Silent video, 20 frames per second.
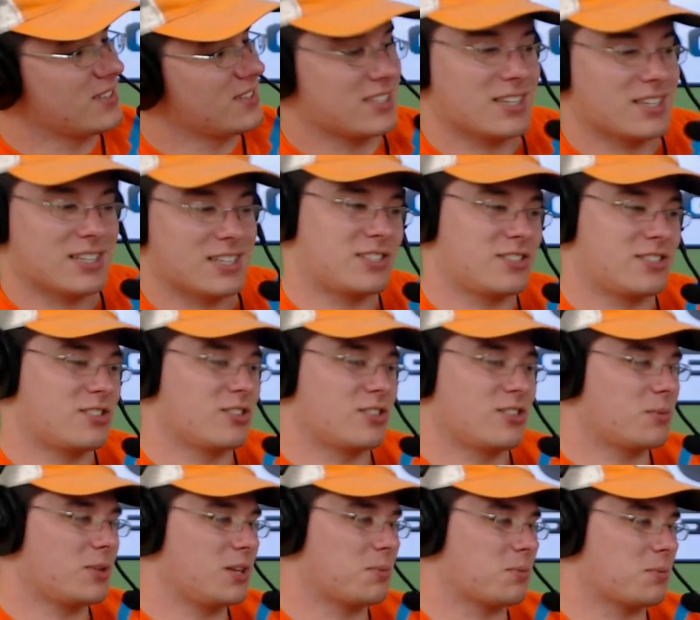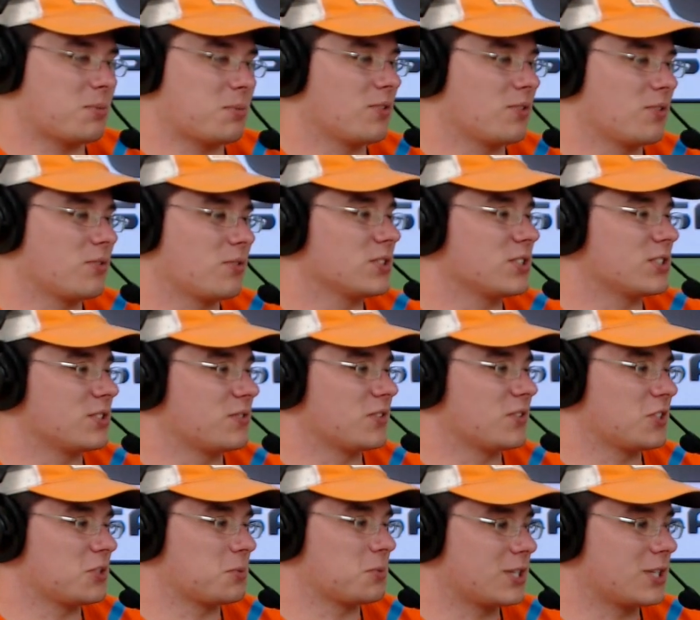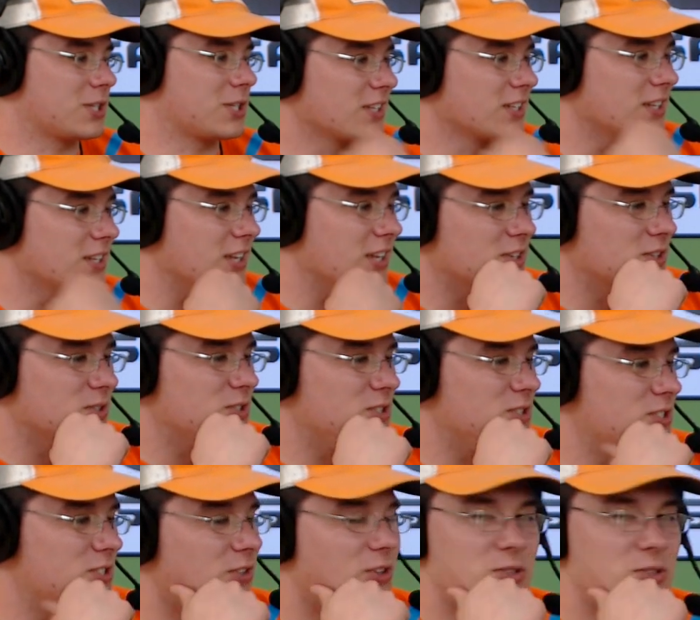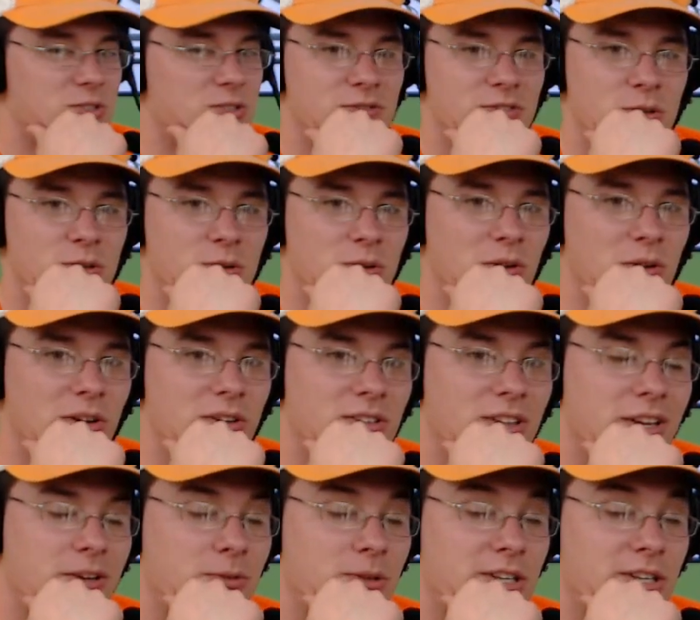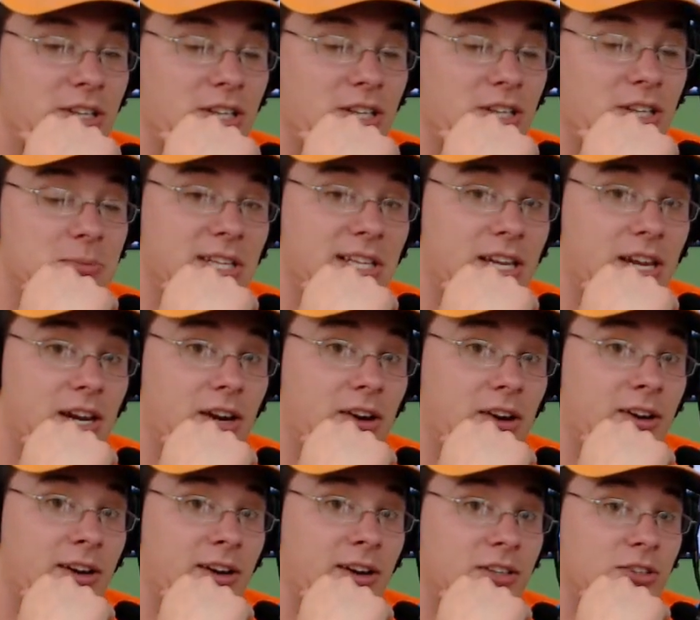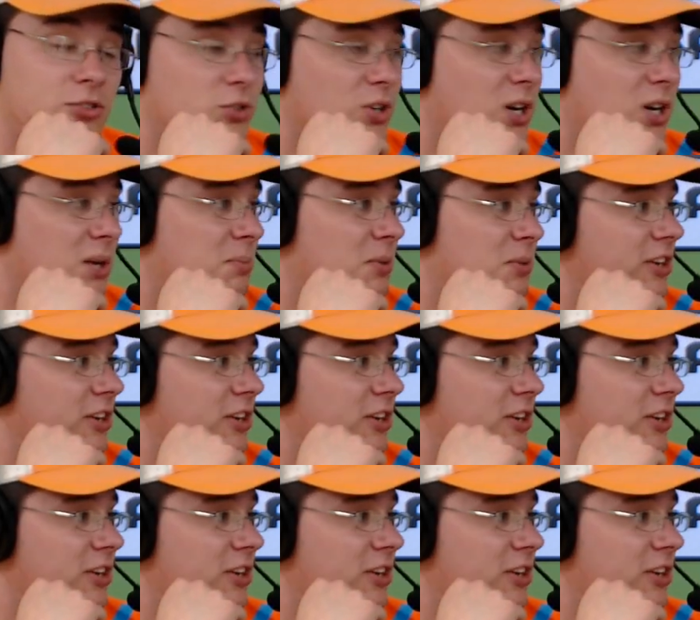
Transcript: got so many peripherals as far as protecting it goes. For those of you who are like really clumsy like Eric and drop all your